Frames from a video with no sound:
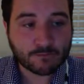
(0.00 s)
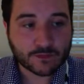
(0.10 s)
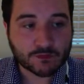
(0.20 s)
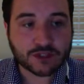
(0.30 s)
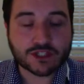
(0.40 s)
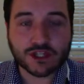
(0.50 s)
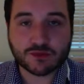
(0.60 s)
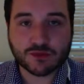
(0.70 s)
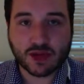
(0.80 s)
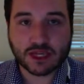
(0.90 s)
some
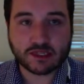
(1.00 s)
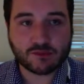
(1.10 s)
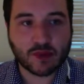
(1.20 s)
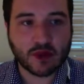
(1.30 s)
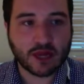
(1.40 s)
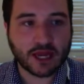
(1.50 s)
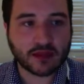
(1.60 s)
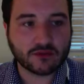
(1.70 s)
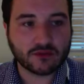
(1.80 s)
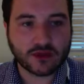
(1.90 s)
concerns were raised
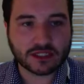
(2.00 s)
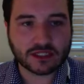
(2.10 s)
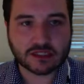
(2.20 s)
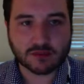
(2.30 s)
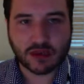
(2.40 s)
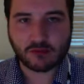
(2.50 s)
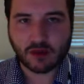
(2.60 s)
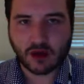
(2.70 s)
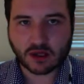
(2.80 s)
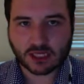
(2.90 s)
by residents about
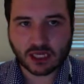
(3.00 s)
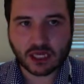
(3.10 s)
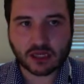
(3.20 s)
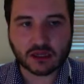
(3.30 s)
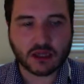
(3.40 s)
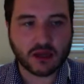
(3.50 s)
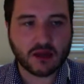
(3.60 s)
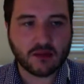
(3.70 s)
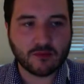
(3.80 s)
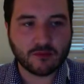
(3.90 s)
parking.
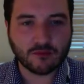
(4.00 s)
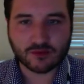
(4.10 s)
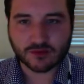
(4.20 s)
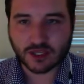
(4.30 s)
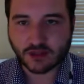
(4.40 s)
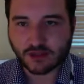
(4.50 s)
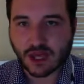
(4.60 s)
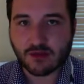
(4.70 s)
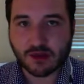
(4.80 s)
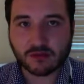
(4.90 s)
Um, we'll see a
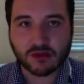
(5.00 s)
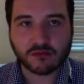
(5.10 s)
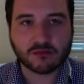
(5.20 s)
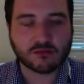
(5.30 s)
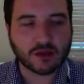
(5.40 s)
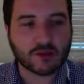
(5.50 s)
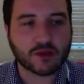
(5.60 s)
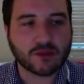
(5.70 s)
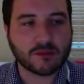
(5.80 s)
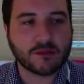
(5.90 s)
theme in, in
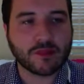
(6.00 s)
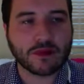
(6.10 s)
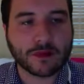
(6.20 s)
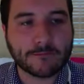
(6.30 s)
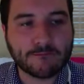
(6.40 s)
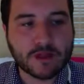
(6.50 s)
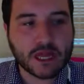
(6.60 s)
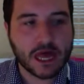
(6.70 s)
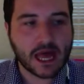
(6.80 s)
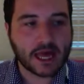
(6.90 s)
about parking
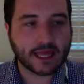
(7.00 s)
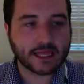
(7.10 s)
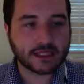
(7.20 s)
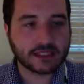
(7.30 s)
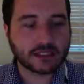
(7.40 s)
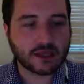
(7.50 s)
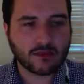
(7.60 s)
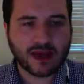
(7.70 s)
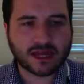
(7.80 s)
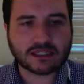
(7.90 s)
and
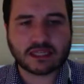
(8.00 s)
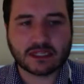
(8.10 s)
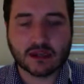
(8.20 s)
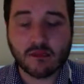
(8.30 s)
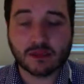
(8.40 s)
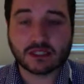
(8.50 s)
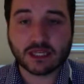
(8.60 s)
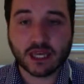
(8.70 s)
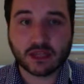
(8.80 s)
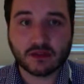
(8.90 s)
about access. I must
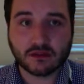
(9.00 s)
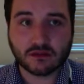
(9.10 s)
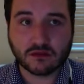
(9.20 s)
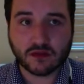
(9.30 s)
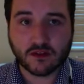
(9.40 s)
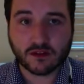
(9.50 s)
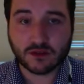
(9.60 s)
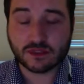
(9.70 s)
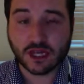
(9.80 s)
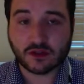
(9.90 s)
say, I
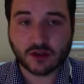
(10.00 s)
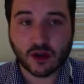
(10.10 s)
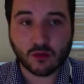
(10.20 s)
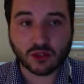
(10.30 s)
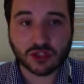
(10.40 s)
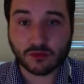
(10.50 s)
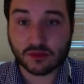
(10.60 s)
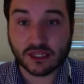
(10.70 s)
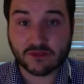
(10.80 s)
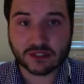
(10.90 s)
use that car wash and I'll
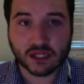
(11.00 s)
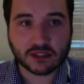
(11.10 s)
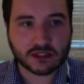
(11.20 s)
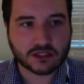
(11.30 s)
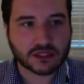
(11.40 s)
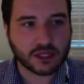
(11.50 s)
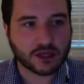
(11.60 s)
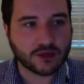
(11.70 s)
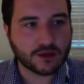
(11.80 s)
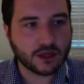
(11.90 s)
be devastated to see it
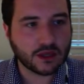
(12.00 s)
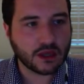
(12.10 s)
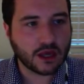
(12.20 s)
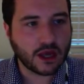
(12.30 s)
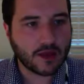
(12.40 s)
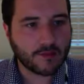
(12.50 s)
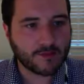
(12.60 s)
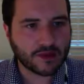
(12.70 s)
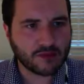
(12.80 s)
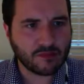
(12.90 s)
go.
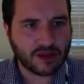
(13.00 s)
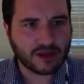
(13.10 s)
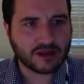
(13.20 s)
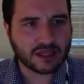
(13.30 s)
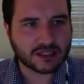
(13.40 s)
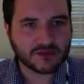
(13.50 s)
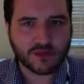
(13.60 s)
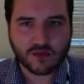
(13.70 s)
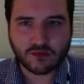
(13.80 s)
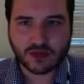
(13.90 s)
Um, but it's a
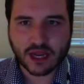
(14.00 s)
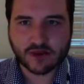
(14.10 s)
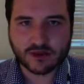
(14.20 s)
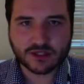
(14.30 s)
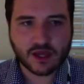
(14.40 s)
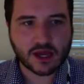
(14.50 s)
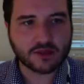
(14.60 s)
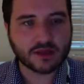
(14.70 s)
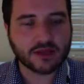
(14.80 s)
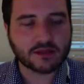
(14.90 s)
very narrow site,
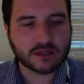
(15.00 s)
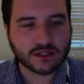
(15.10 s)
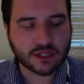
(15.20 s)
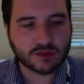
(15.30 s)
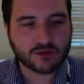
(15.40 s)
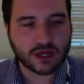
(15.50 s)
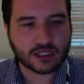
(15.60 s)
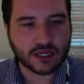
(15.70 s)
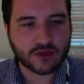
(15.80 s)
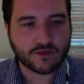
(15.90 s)
and concerns were
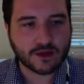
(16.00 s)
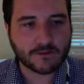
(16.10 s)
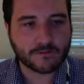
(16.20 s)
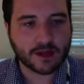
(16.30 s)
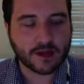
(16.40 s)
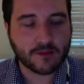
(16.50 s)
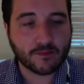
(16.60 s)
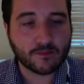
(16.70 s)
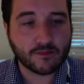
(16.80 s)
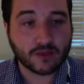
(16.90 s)
raised over
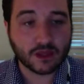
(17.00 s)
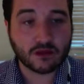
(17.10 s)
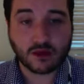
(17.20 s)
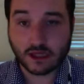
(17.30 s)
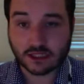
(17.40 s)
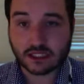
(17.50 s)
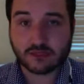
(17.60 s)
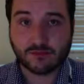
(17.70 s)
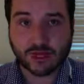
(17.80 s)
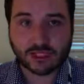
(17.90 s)
um, the
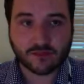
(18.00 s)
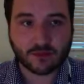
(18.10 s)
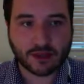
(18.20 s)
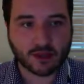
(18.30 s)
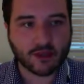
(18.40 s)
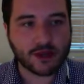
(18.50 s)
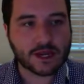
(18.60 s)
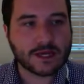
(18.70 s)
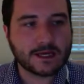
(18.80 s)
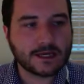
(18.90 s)
accessibility of a big lorry.
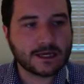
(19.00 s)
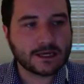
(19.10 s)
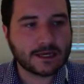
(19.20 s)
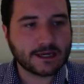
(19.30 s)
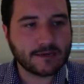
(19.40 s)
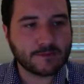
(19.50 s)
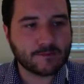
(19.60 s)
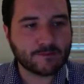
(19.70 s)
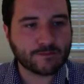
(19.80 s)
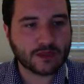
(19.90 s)

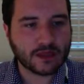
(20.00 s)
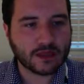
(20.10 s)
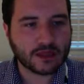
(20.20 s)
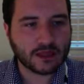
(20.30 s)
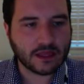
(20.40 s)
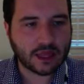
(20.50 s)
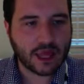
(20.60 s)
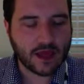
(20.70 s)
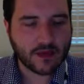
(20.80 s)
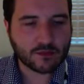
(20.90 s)
Um,
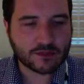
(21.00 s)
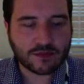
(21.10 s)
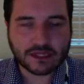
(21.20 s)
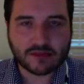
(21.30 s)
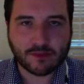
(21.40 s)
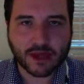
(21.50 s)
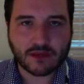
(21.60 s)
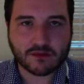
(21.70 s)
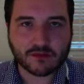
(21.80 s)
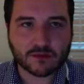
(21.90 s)
and there was a bit of
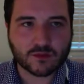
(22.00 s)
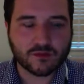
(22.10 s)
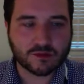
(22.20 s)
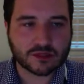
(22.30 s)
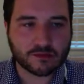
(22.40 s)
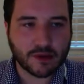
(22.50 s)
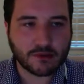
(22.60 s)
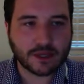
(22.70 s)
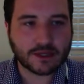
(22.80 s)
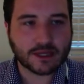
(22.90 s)
debate with members of the
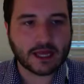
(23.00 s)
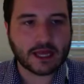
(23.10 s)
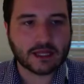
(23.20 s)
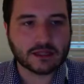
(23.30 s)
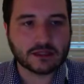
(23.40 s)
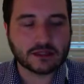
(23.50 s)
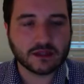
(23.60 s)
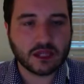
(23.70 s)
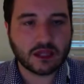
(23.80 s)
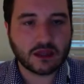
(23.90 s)
public and
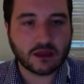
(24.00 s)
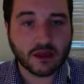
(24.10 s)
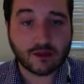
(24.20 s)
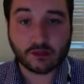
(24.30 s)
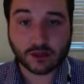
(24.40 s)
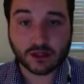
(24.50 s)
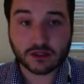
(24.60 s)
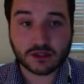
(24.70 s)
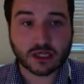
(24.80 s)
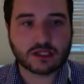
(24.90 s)
the
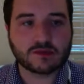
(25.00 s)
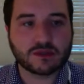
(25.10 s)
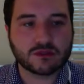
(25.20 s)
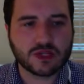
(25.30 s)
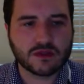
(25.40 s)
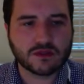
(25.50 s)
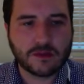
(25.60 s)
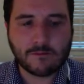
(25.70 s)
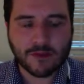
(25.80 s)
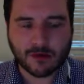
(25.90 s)
applicants, Sainsbury's themselves,
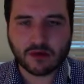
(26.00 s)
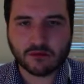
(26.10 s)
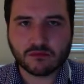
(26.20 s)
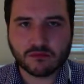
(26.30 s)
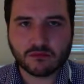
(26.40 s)
about